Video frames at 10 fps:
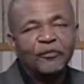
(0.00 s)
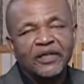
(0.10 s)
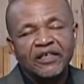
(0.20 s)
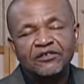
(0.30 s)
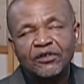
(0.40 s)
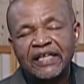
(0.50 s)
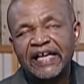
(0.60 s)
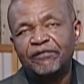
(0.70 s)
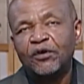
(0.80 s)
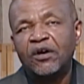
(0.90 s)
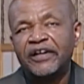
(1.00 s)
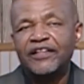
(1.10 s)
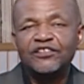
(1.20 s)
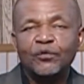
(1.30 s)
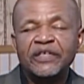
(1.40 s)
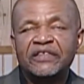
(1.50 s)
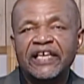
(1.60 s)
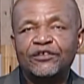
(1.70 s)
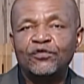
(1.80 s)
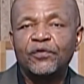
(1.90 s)
been a delightful audience, and we
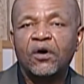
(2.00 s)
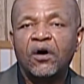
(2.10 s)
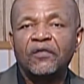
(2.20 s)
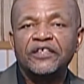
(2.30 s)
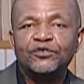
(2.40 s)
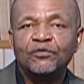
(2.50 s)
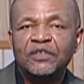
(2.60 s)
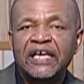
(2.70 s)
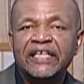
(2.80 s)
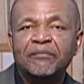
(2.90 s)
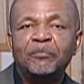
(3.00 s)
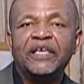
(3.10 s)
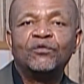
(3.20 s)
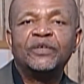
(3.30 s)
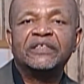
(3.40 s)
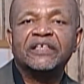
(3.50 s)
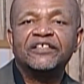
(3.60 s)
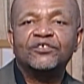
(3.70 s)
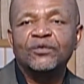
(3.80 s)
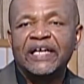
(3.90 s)
thank you for all that you've done and been with us
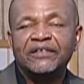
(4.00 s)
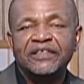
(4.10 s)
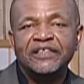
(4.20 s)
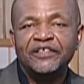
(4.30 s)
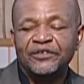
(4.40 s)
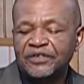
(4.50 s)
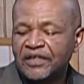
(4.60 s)
throughout the years.